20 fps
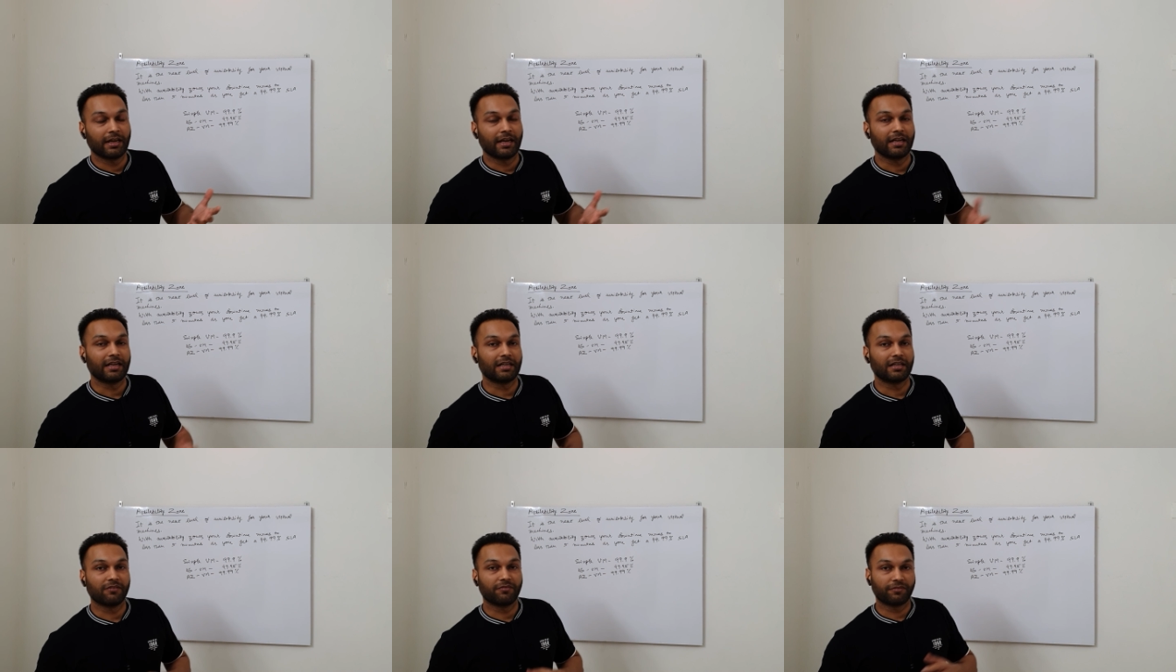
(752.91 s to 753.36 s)

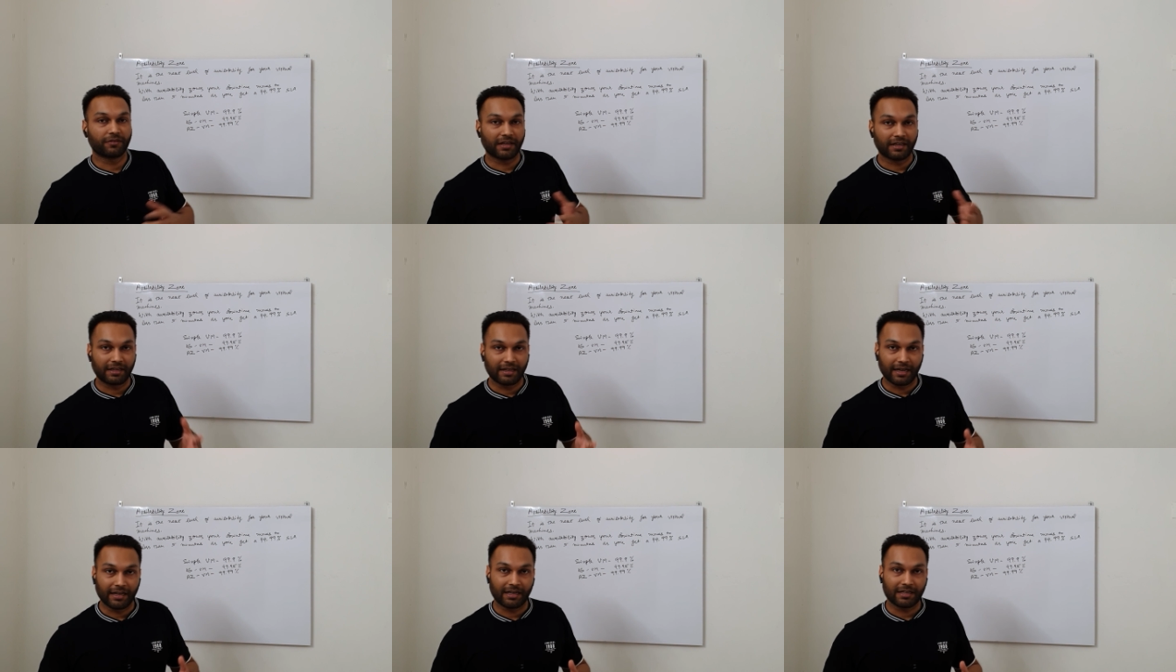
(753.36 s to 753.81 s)
in
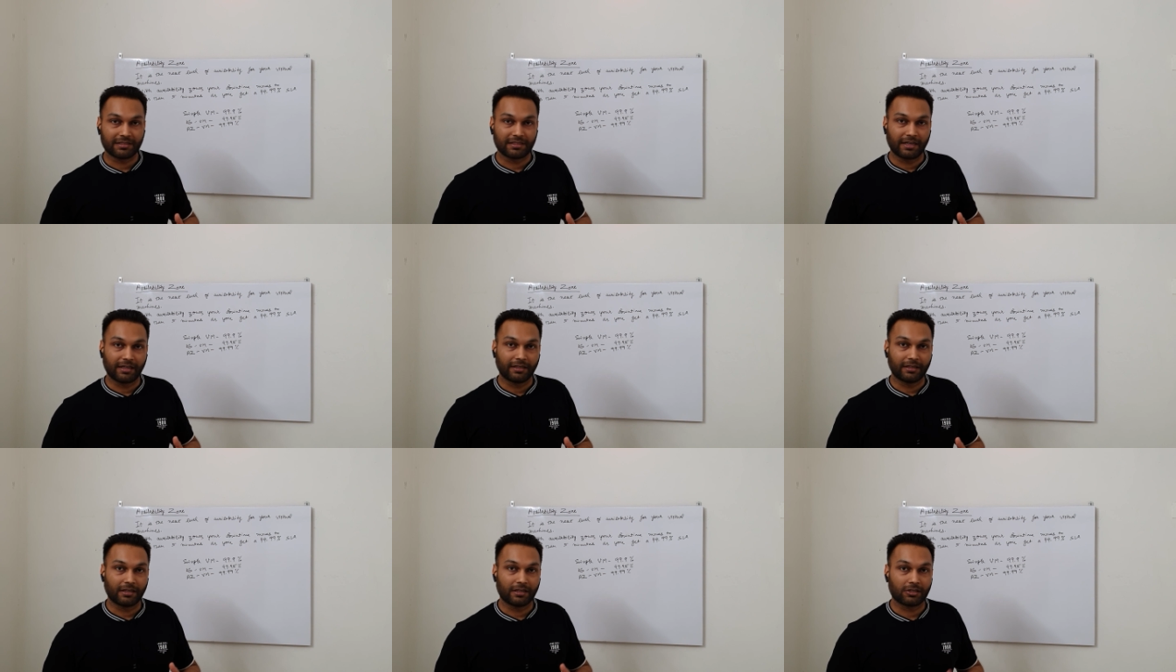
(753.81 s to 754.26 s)
different data
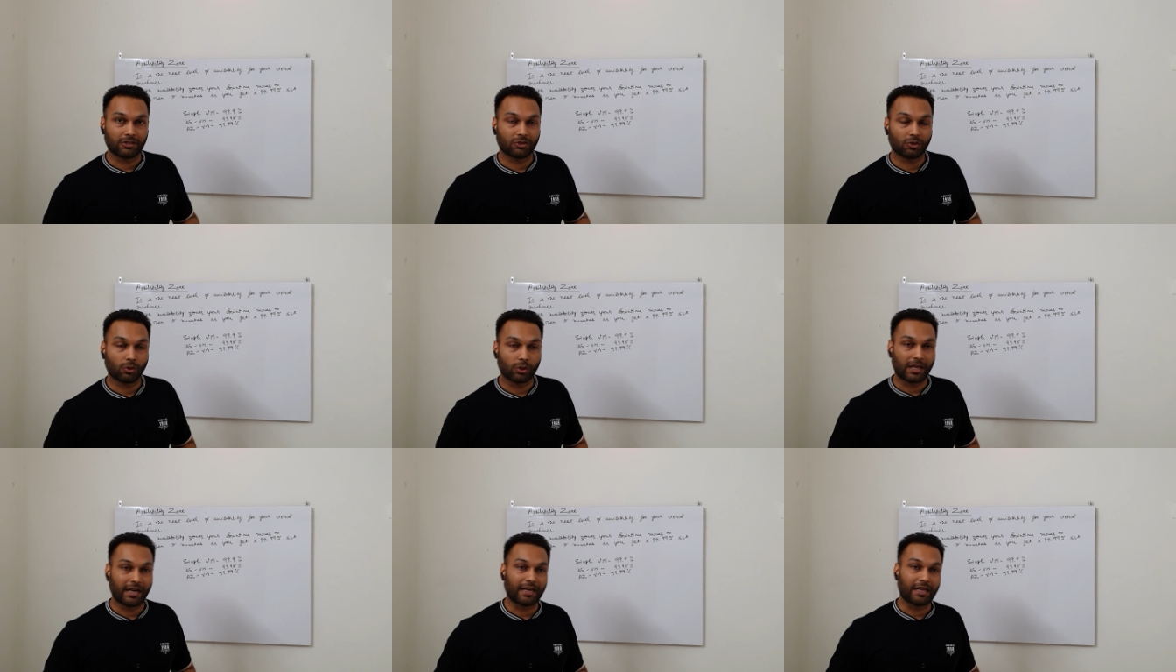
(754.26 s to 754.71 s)
centers,
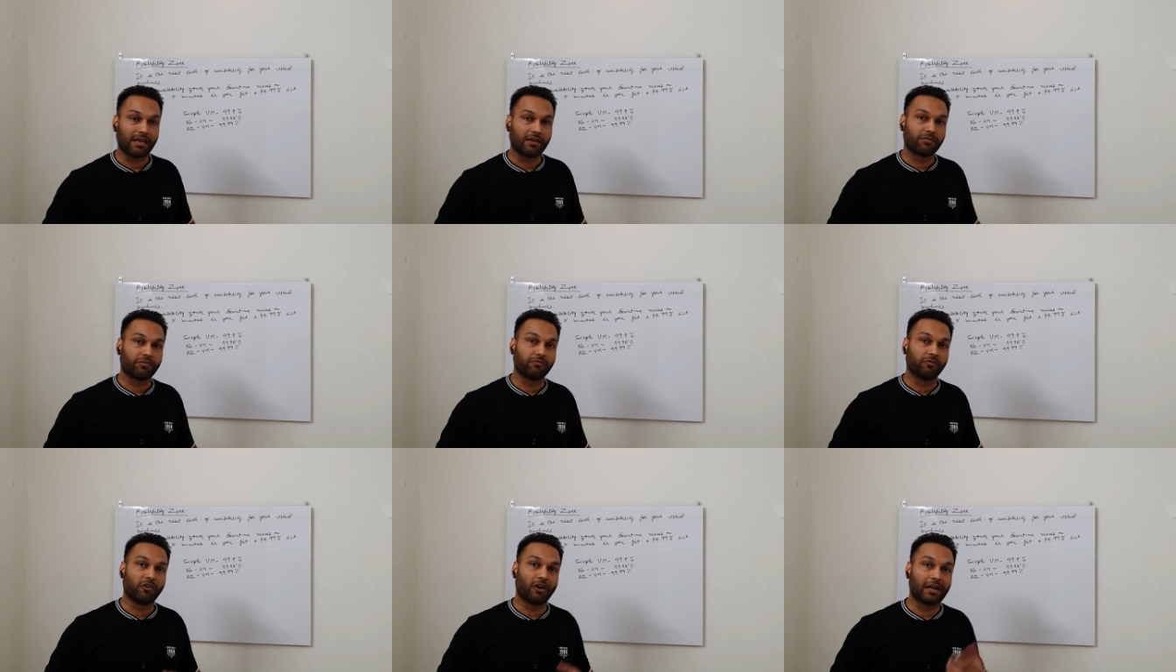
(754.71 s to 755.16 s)
so that
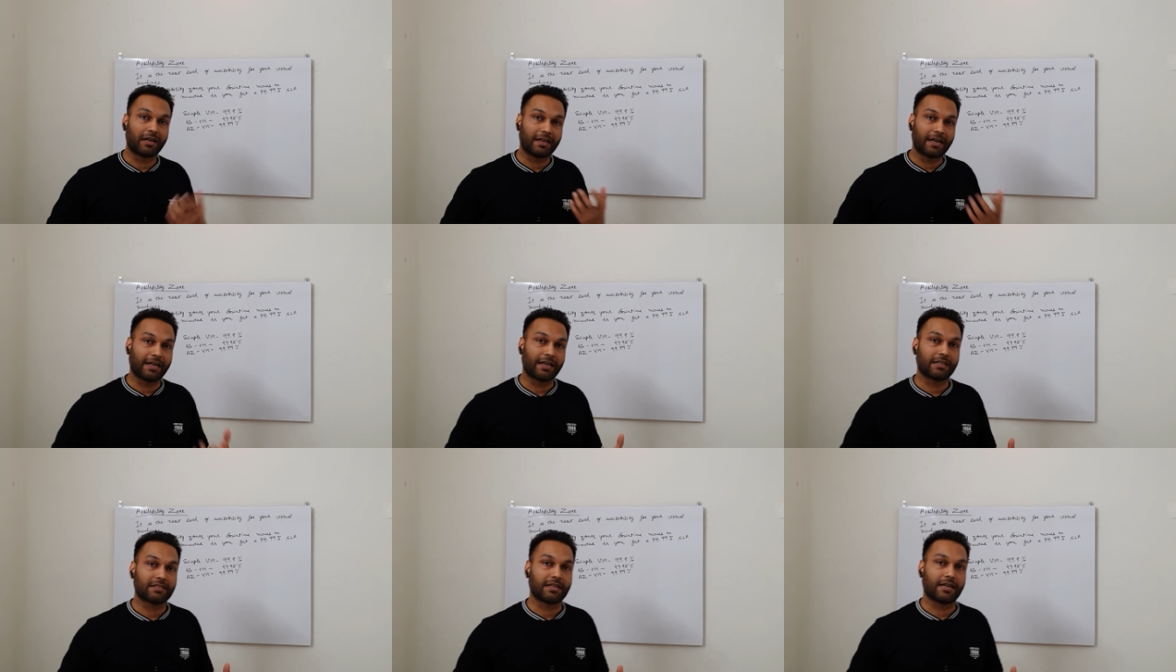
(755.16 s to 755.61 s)
if one
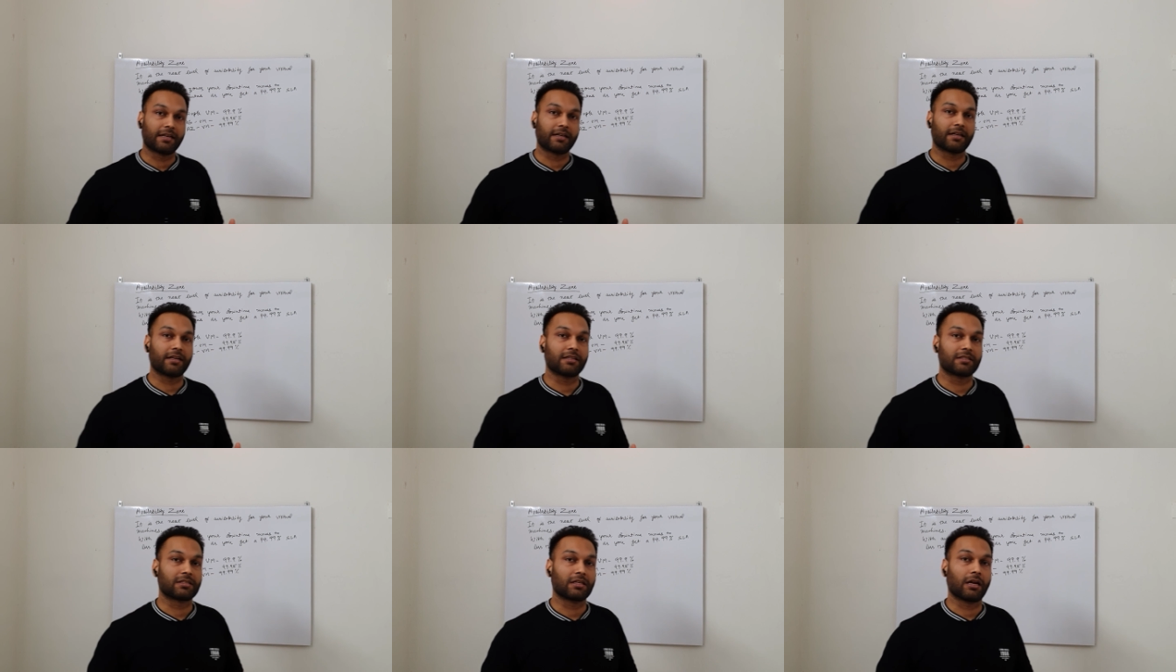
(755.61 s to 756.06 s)
data center
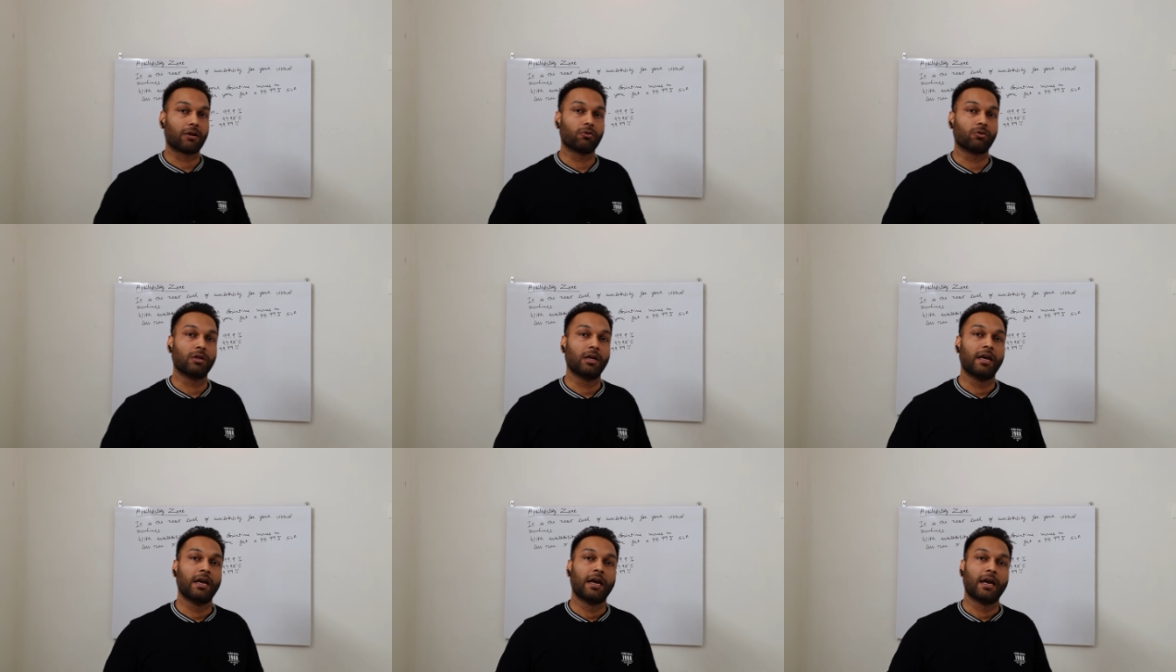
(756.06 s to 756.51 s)
is down,